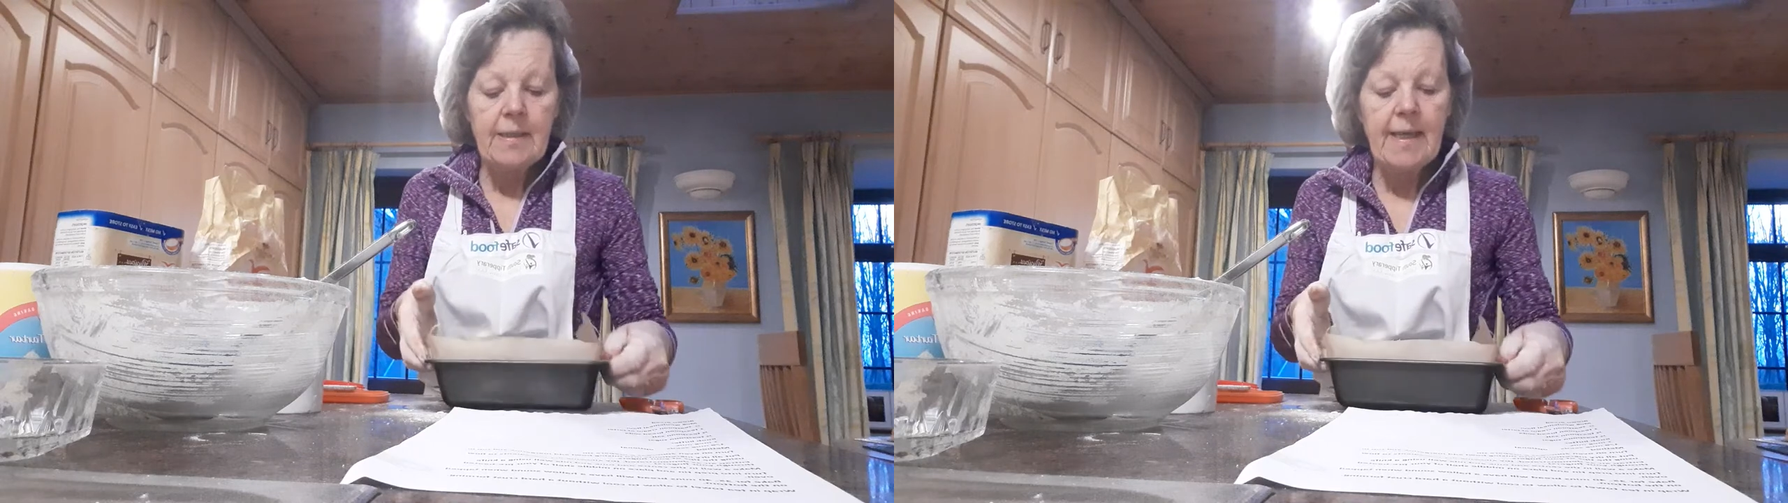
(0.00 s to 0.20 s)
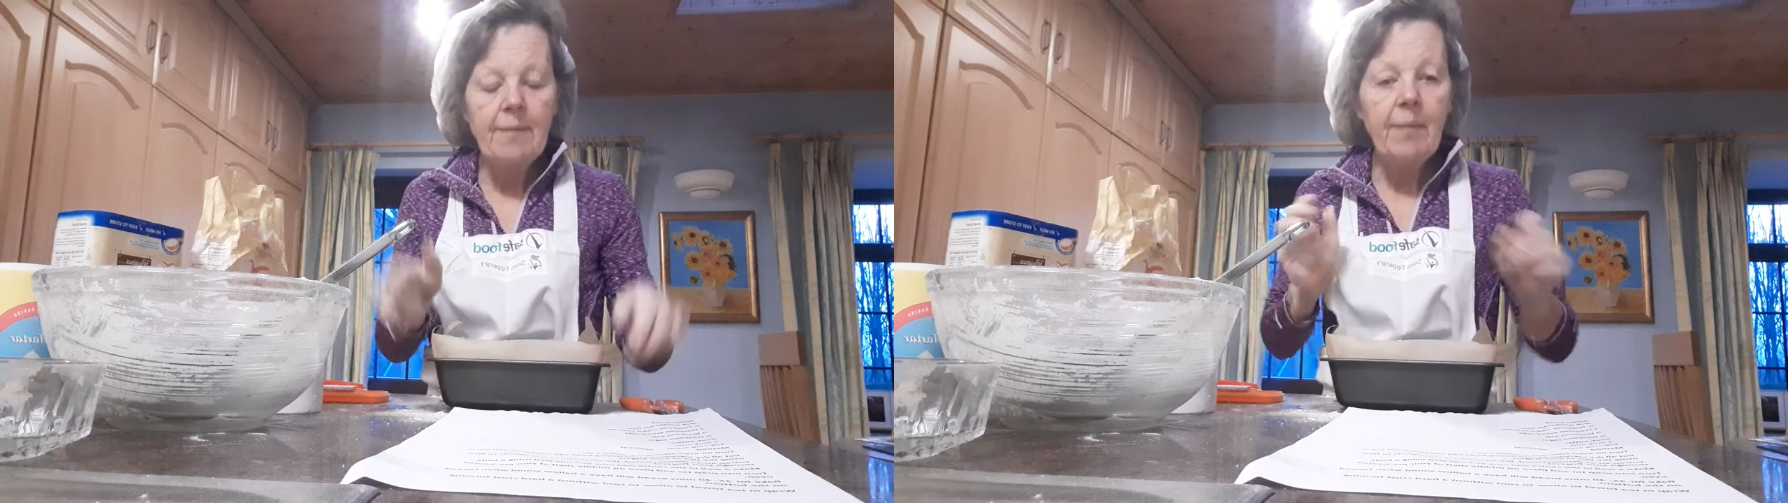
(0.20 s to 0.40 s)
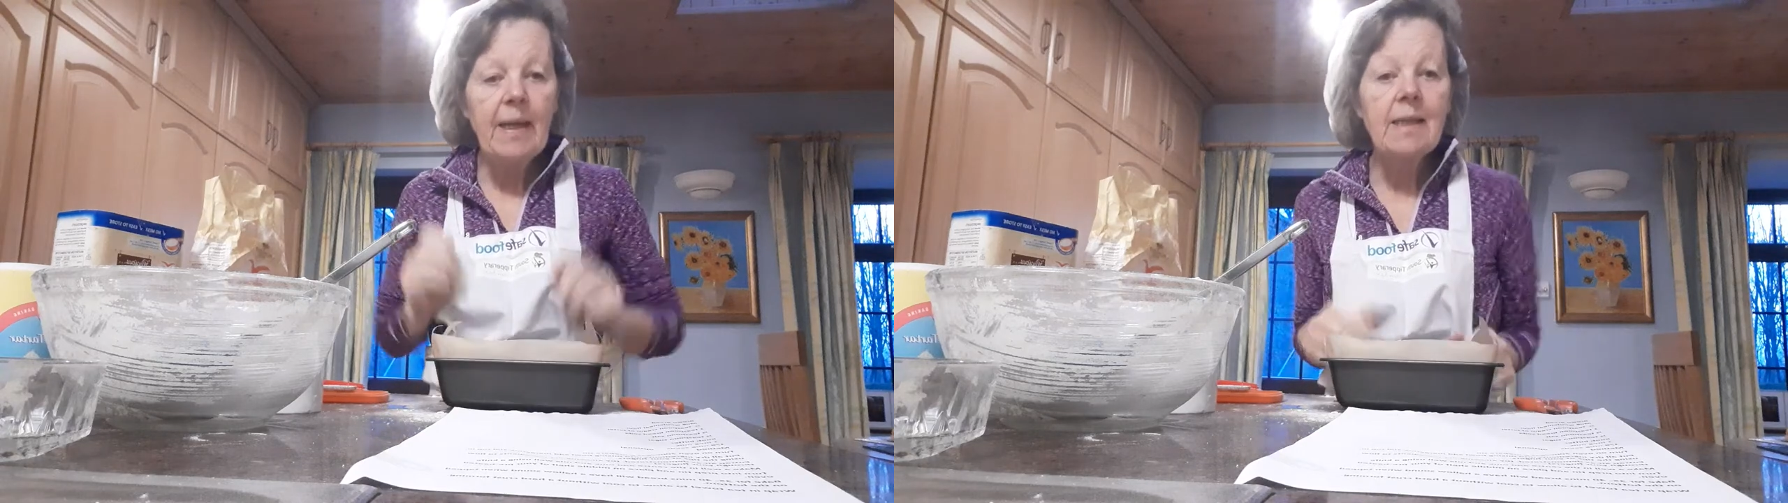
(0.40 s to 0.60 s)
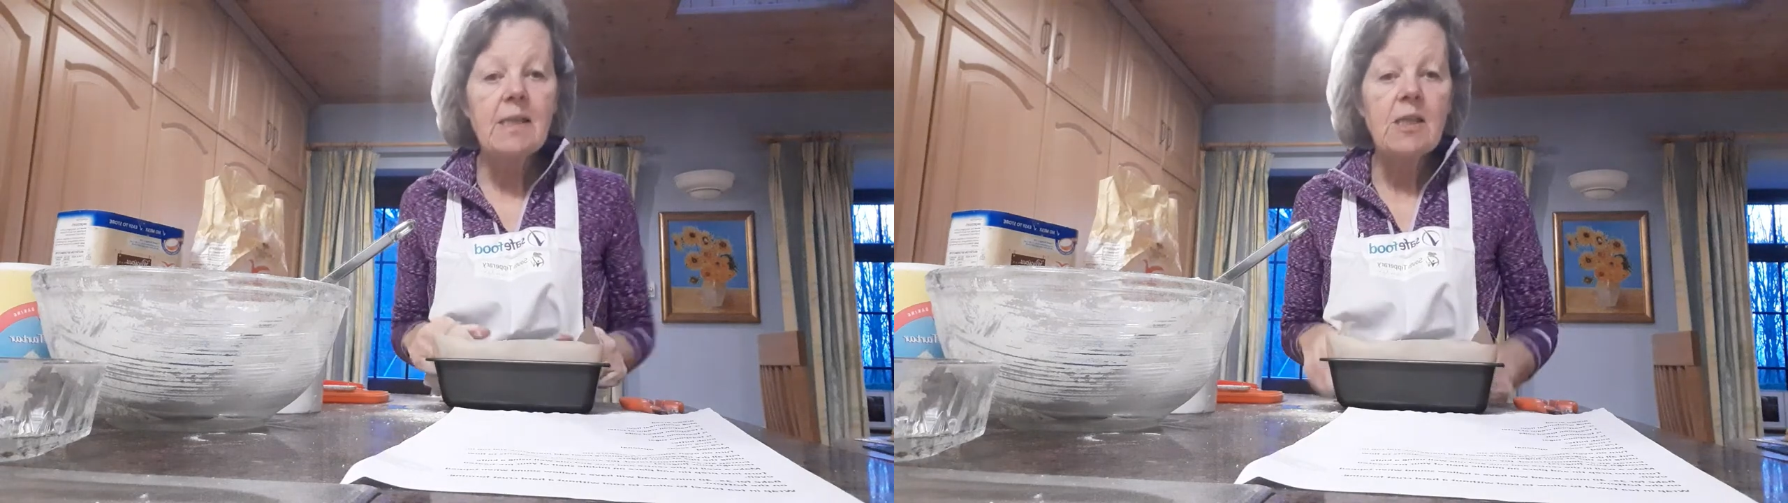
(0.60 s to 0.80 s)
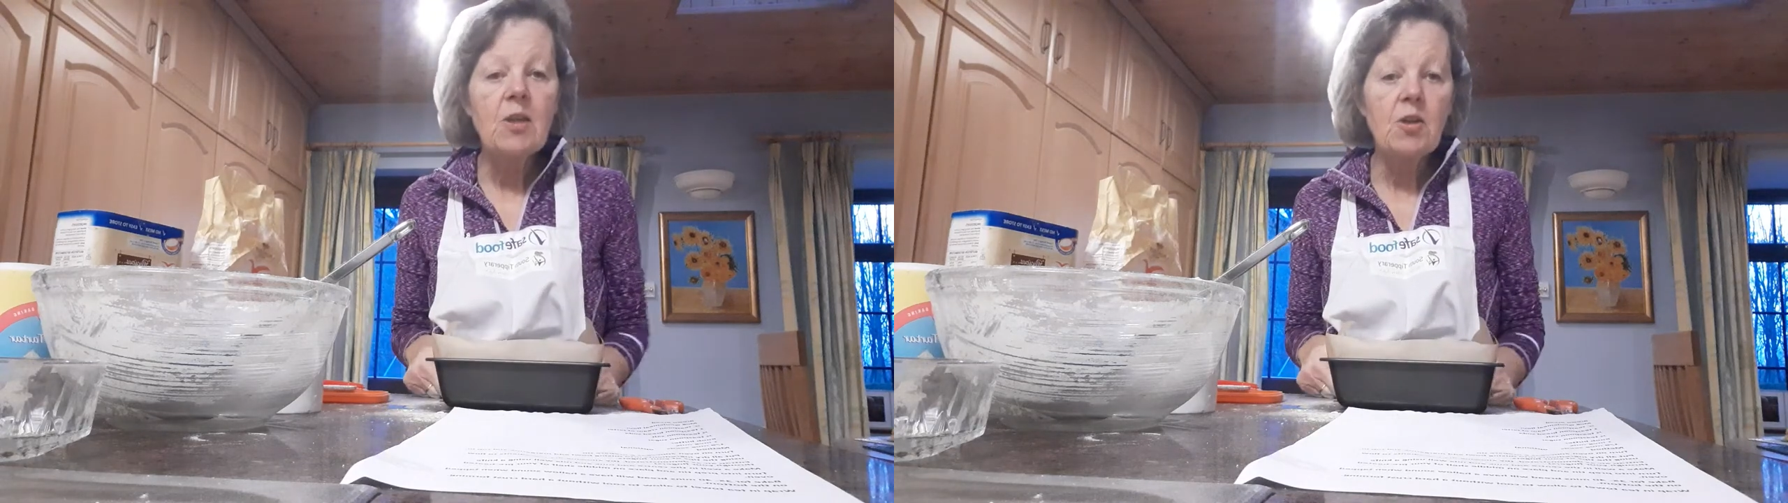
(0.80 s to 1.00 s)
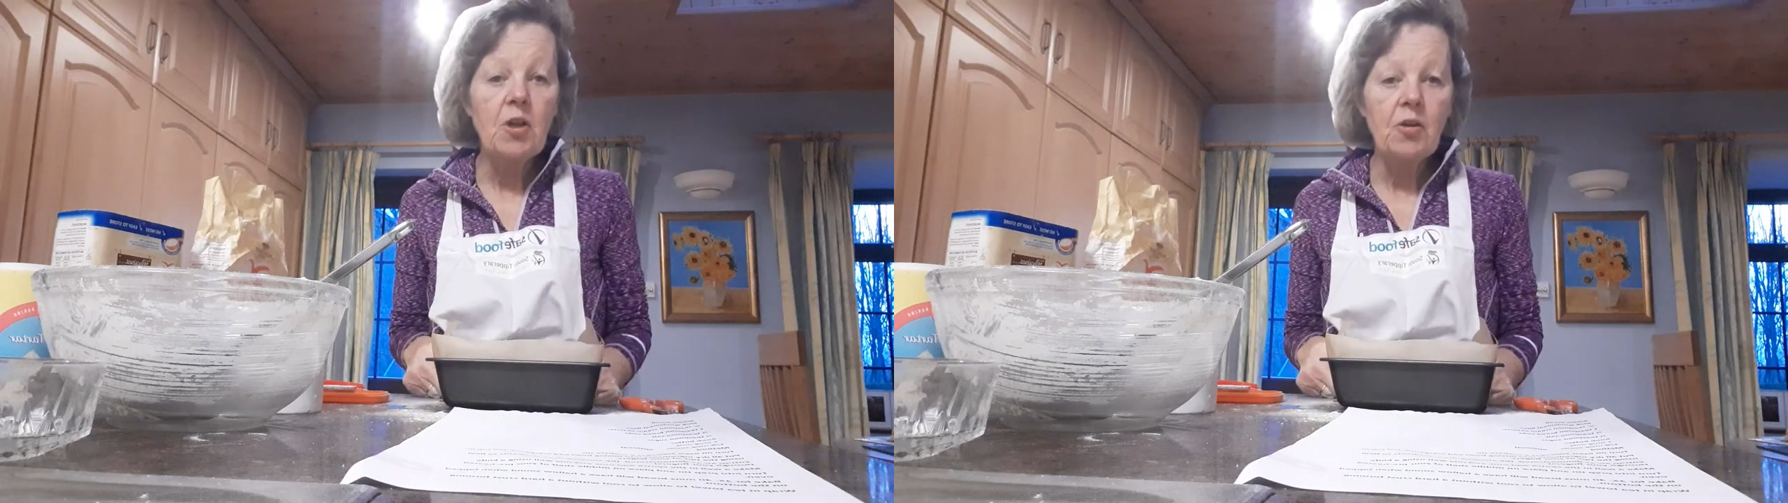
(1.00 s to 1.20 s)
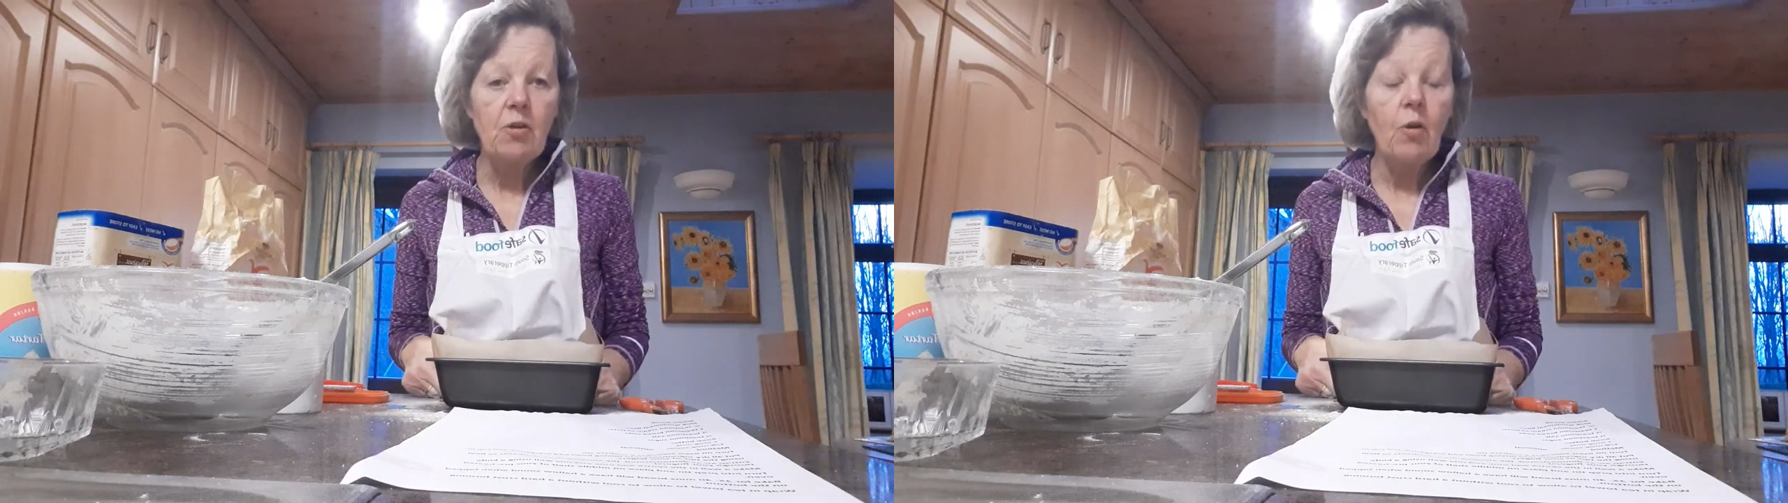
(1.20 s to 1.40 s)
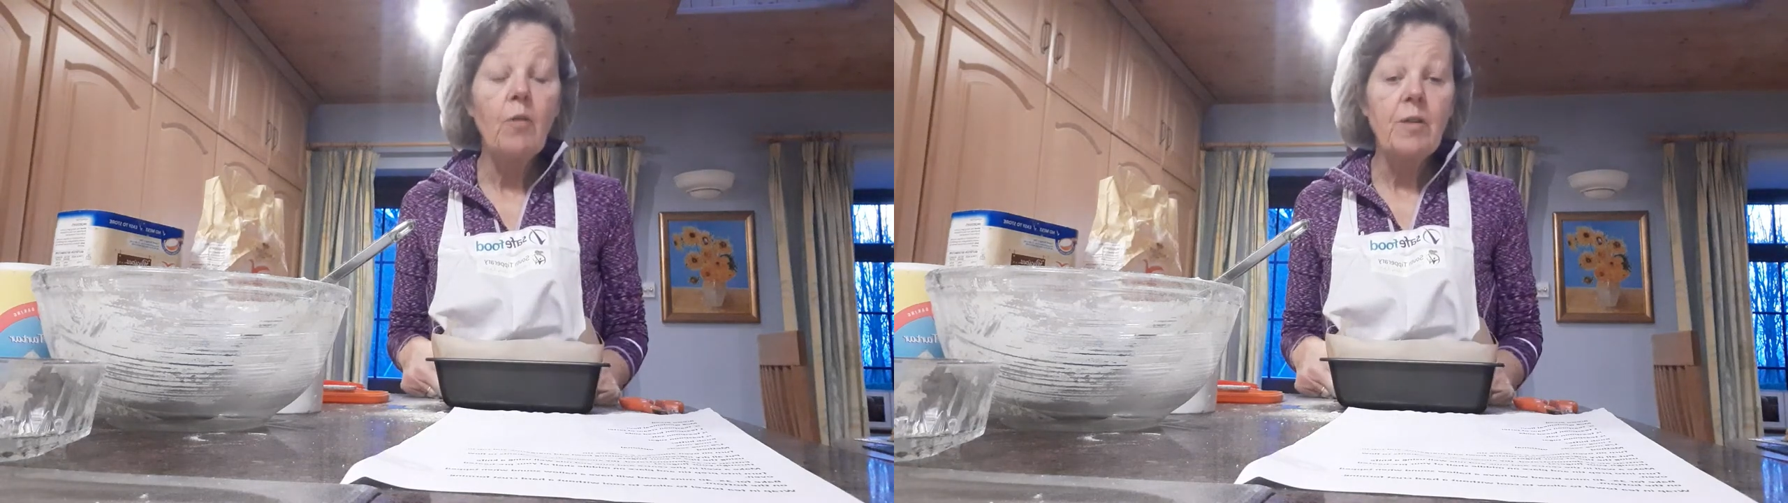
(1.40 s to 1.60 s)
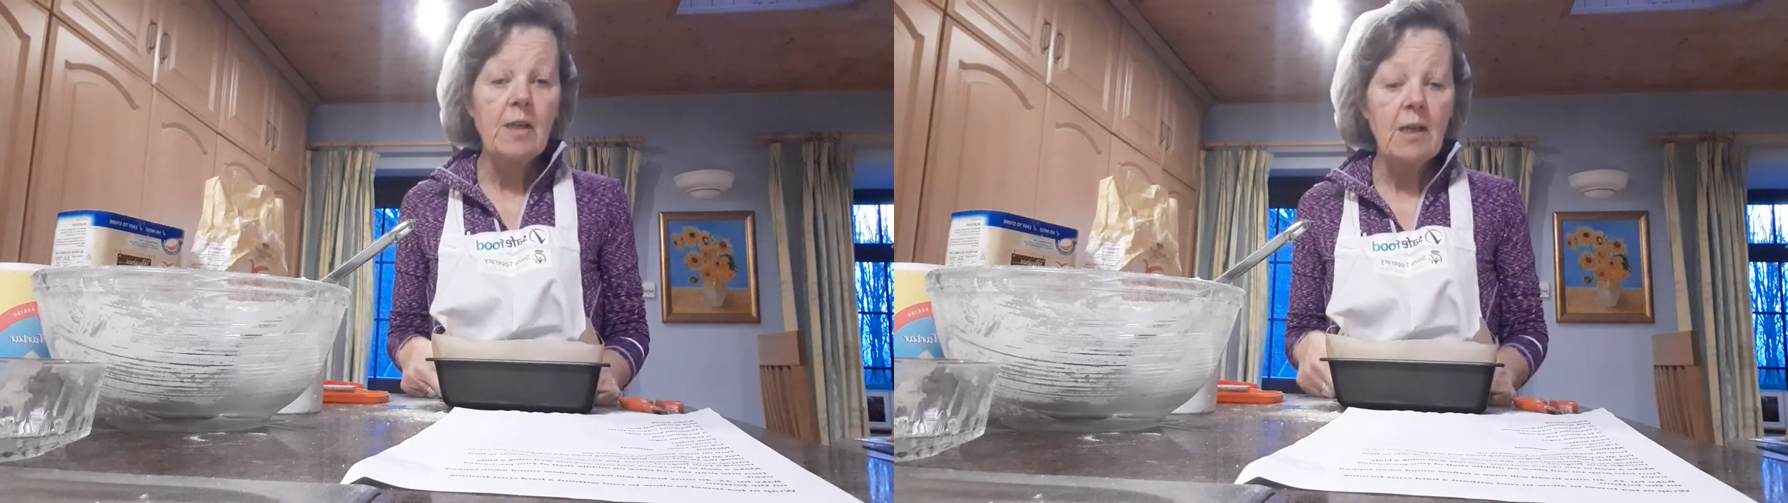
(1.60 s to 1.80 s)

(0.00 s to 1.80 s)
10 minutes, turn your oven